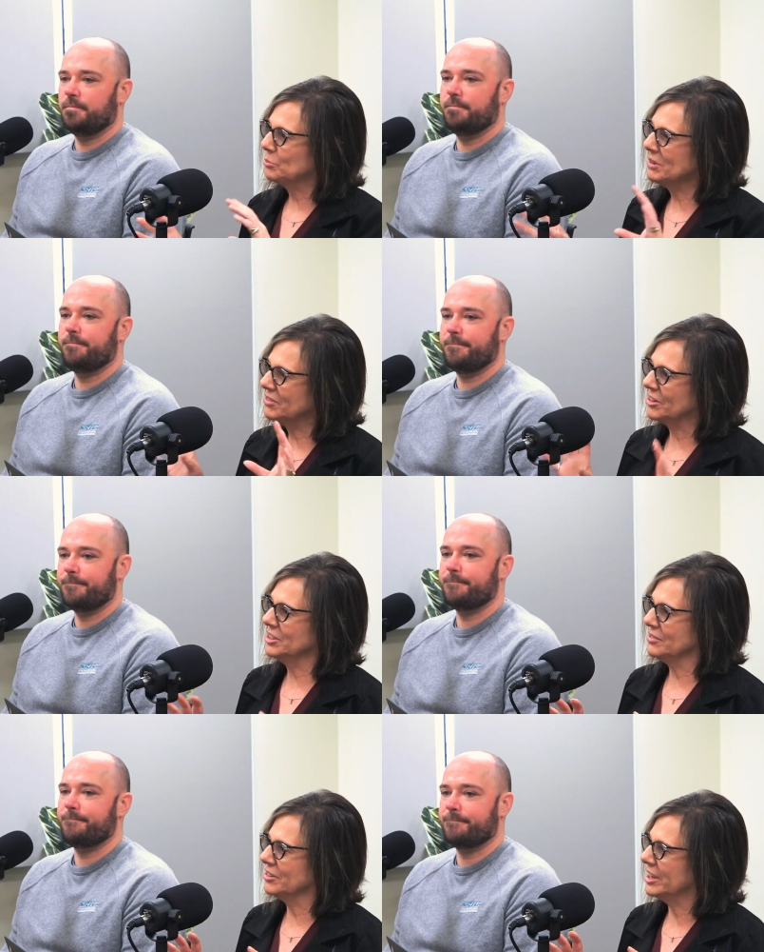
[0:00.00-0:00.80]
Speaker 1: will be very
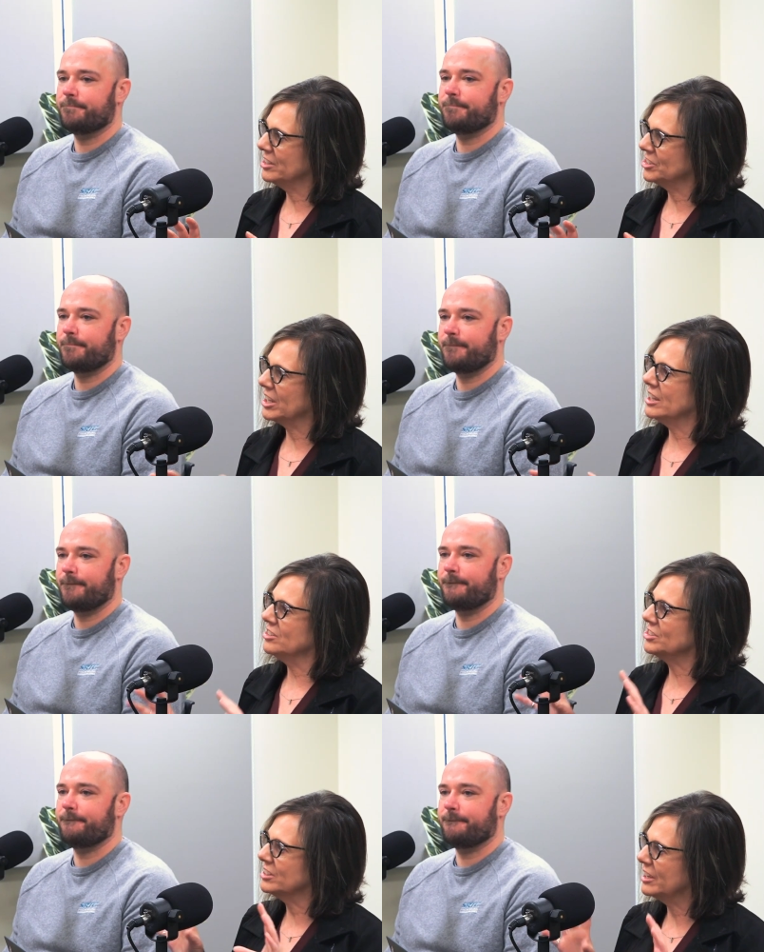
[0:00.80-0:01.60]
different
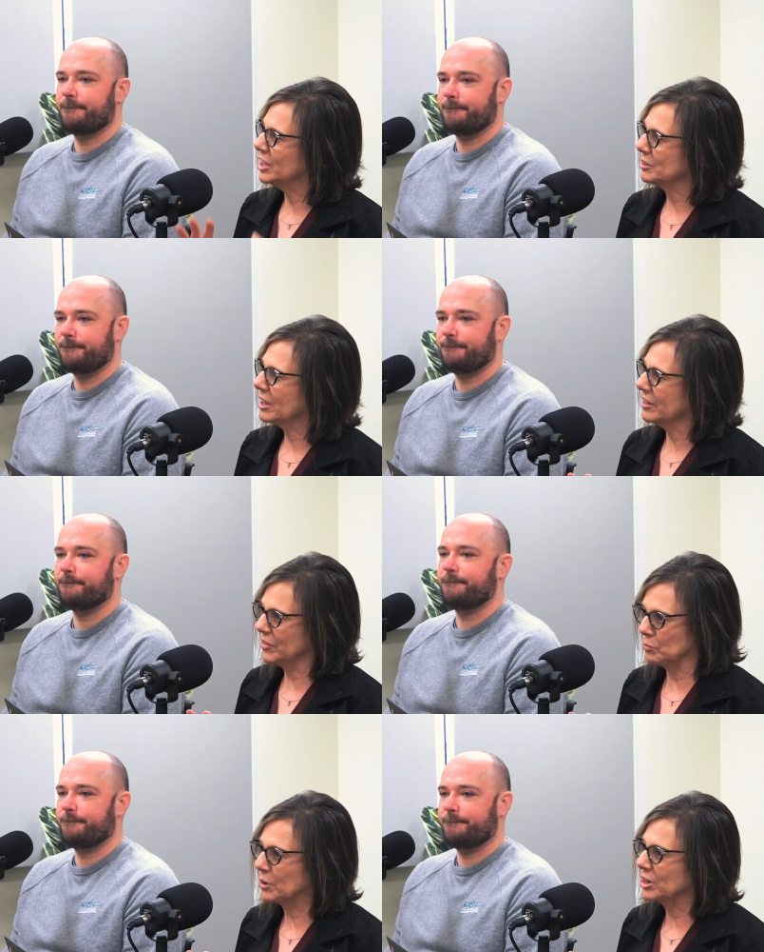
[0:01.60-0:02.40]
education and kinds
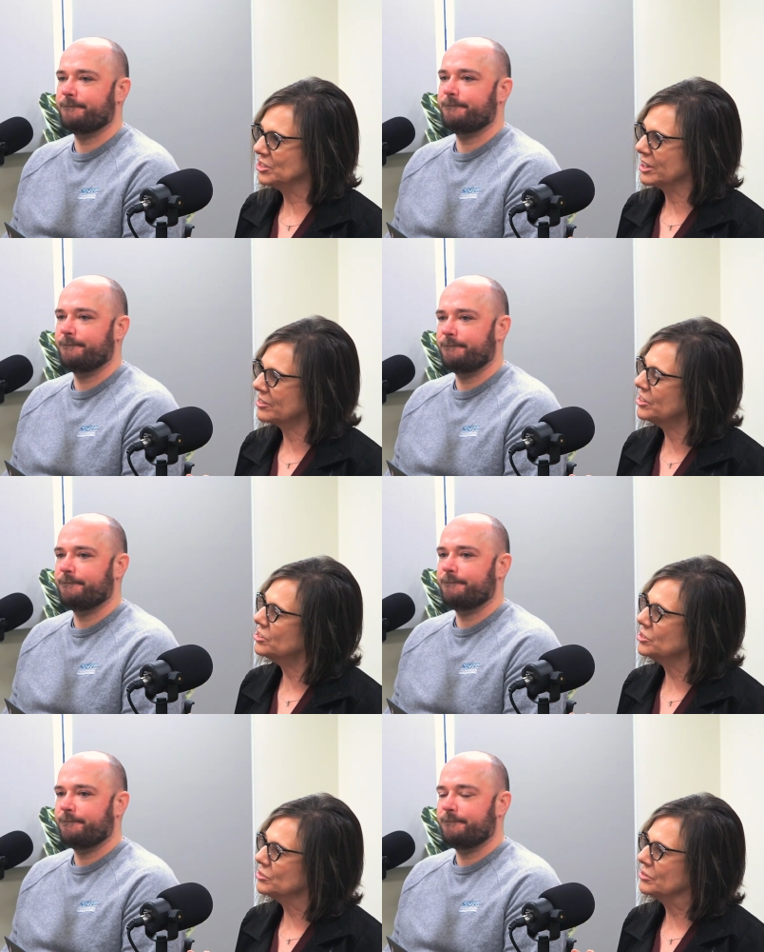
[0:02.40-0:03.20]
yeah. of projects
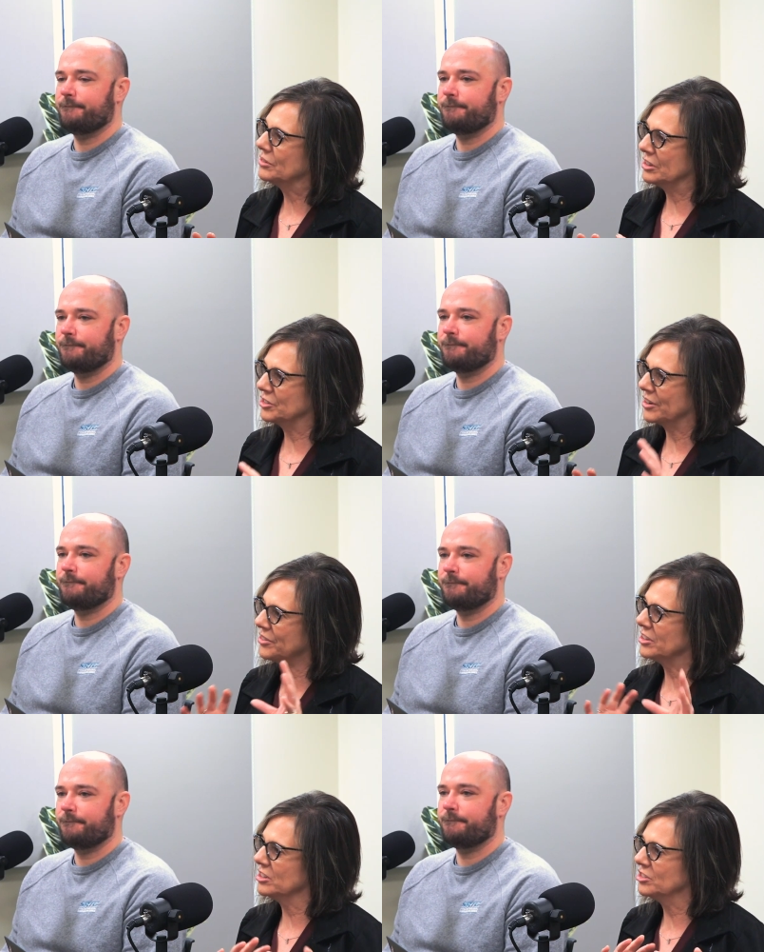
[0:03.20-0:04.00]
to yes. address
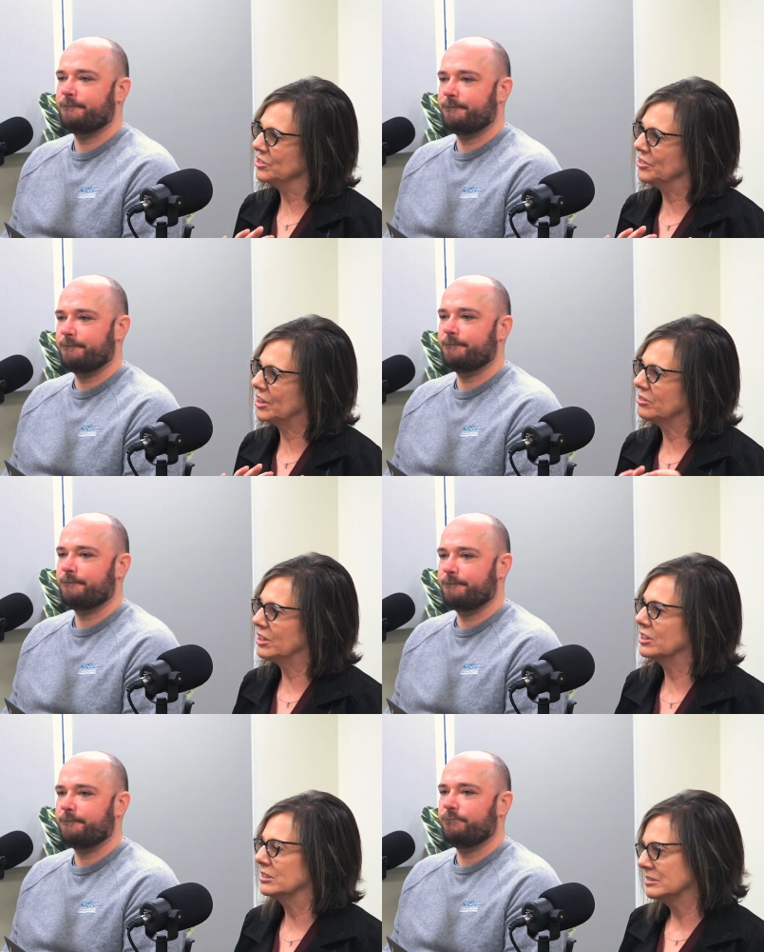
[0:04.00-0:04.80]
the issues out
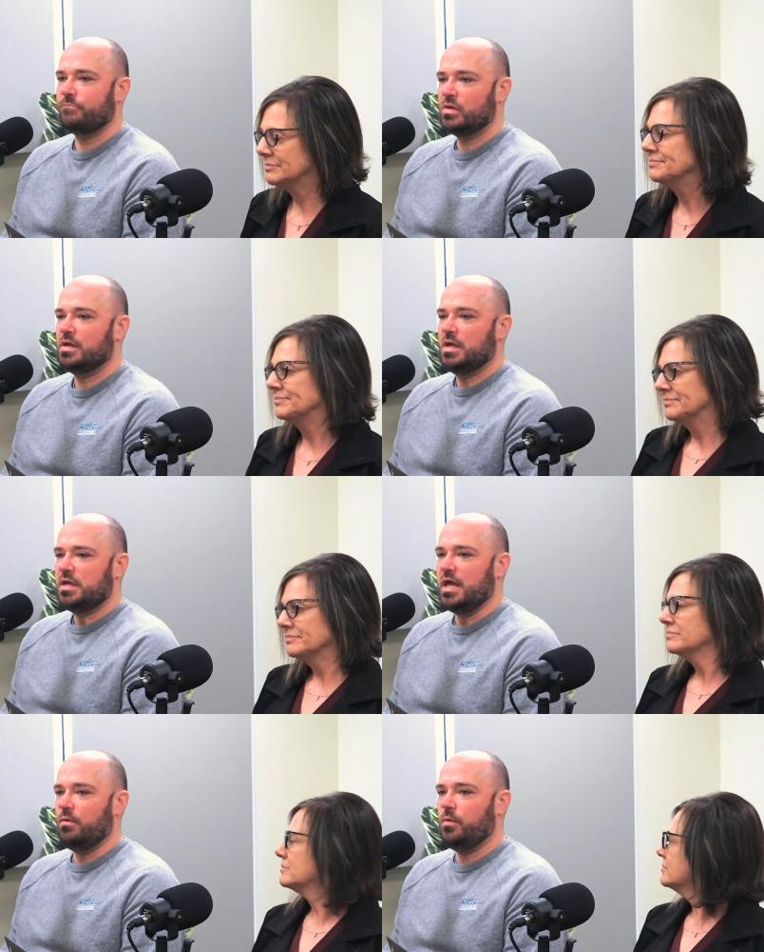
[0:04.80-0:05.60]
there. Okay.
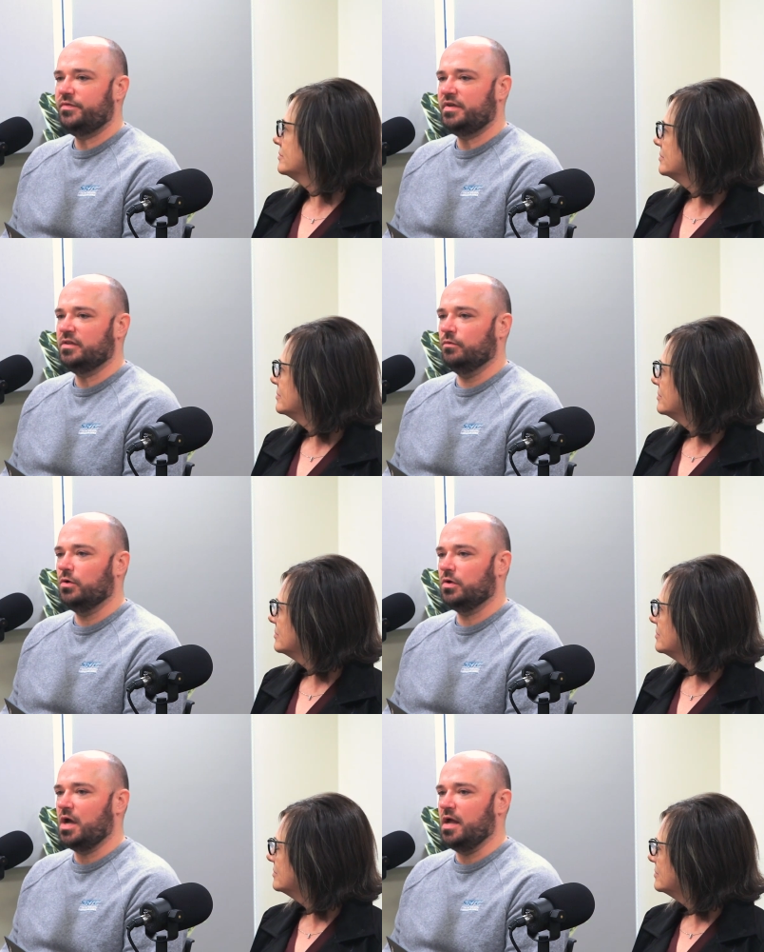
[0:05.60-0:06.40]
Speaker 2: Yeah. What we see in the
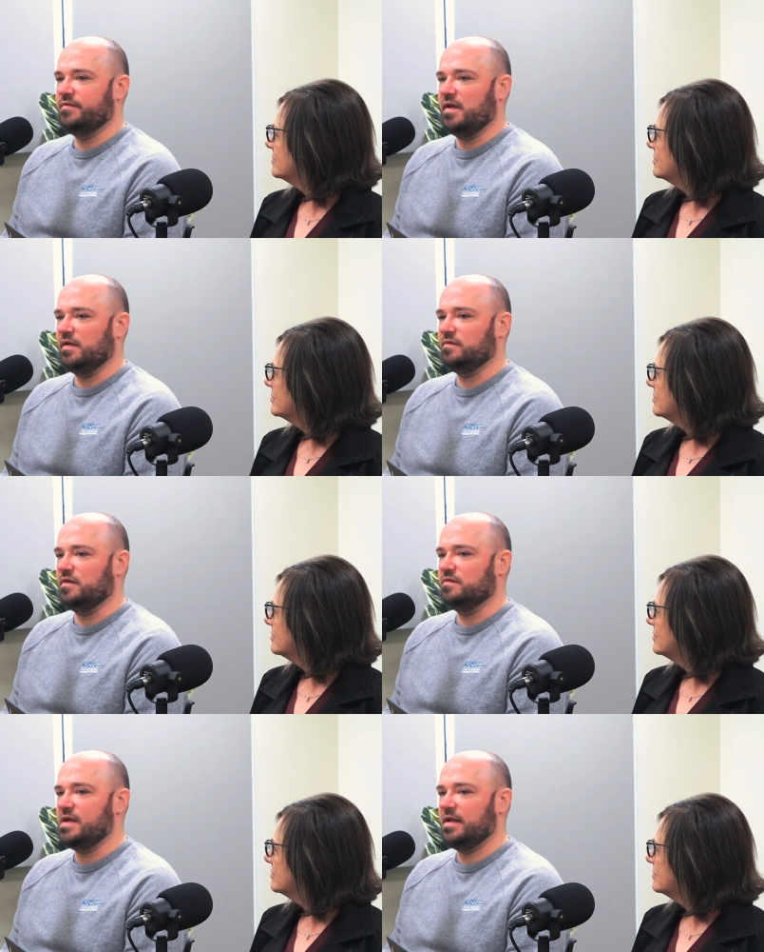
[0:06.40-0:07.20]
rural context
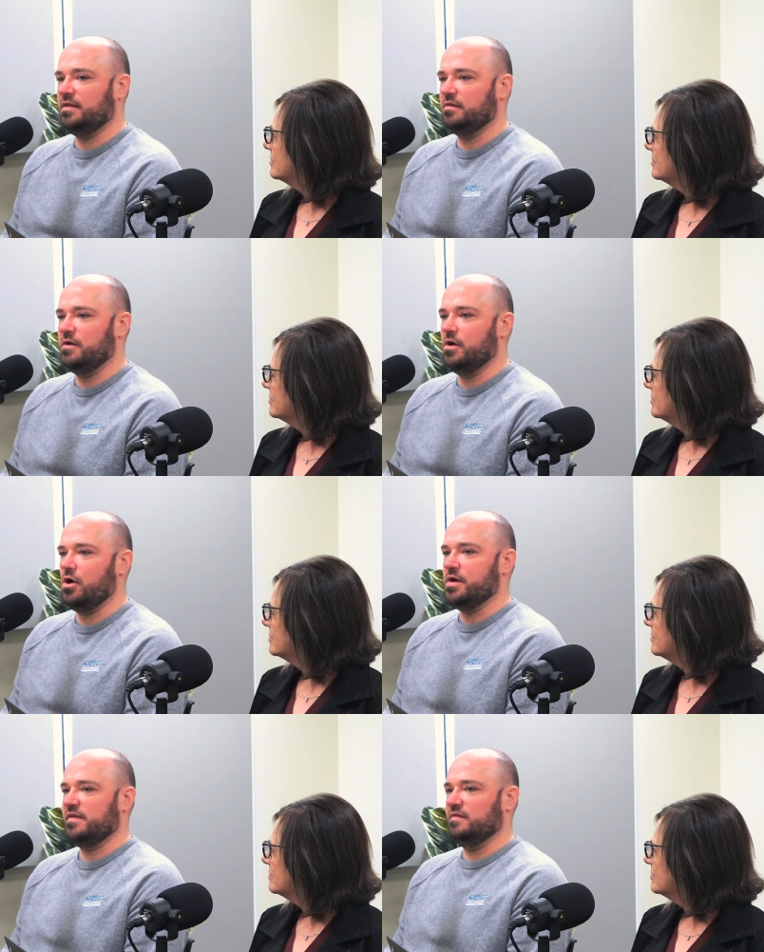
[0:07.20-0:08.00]
is not that there
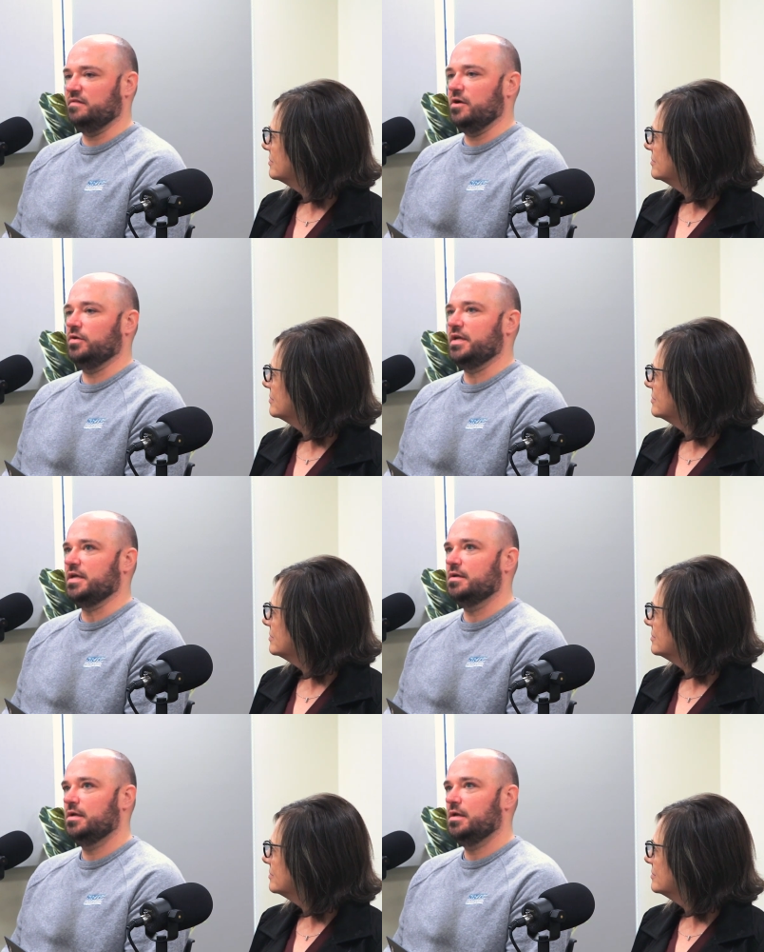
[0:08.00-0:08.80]
are
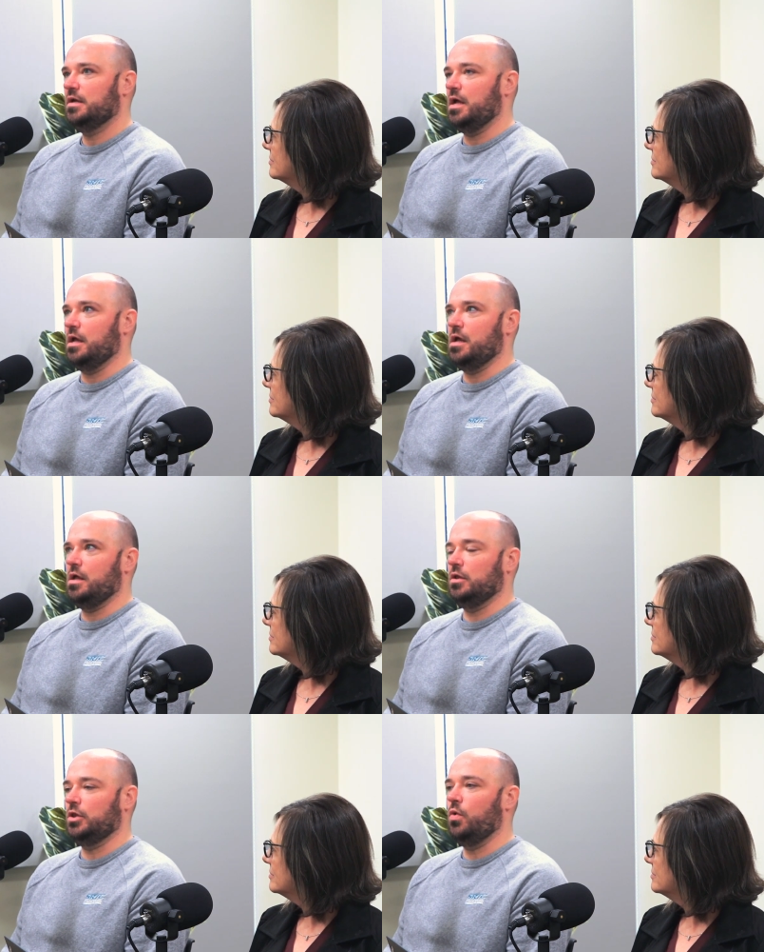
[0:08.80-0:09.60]
necessarily a,
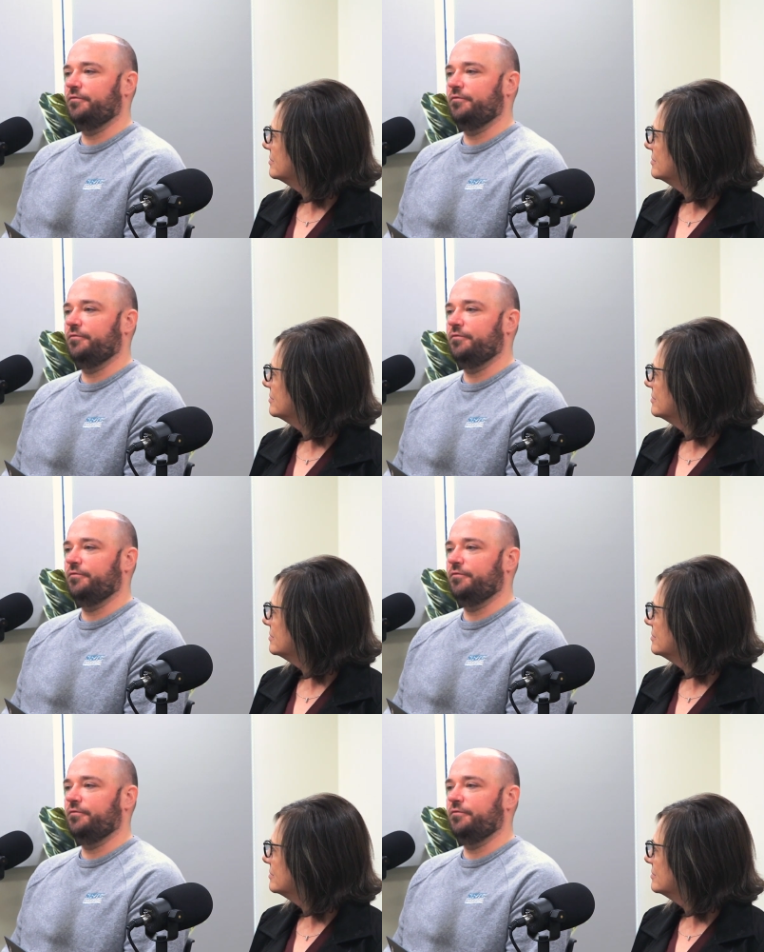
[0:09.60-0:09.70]
a lower